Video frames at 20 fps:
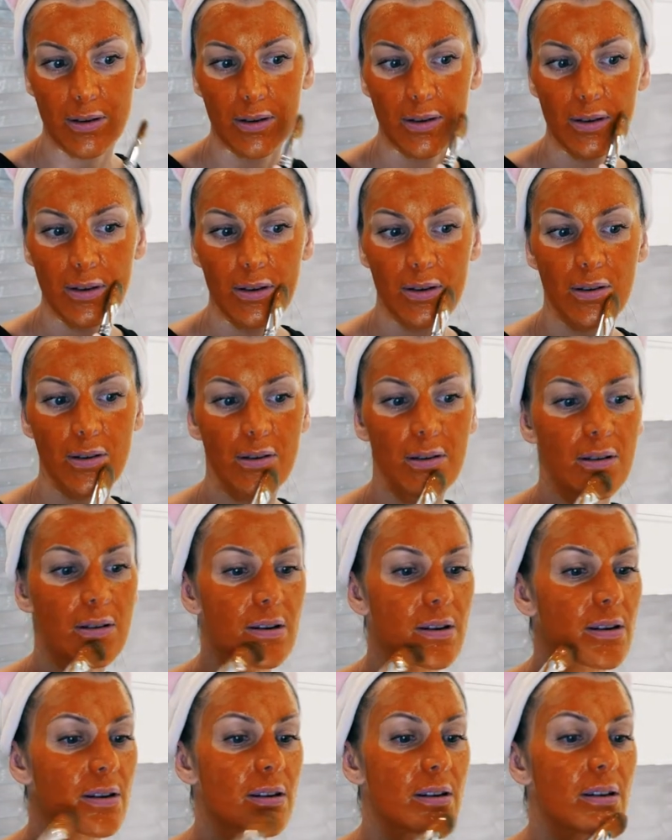The other
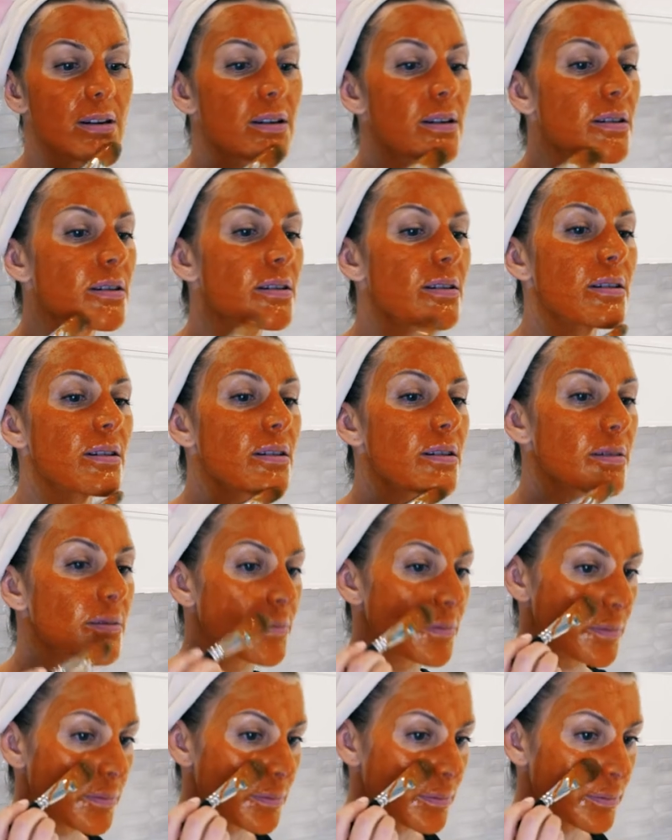quality for
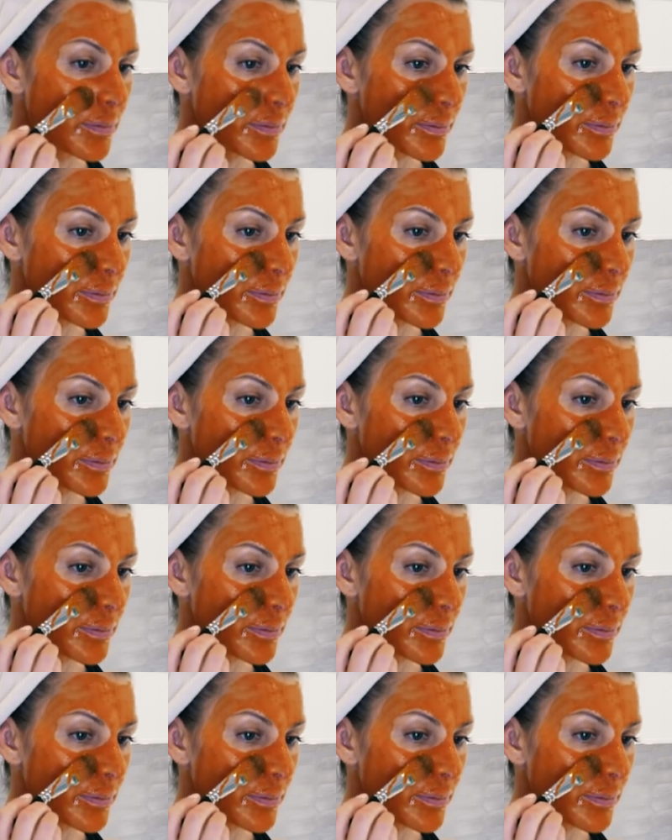which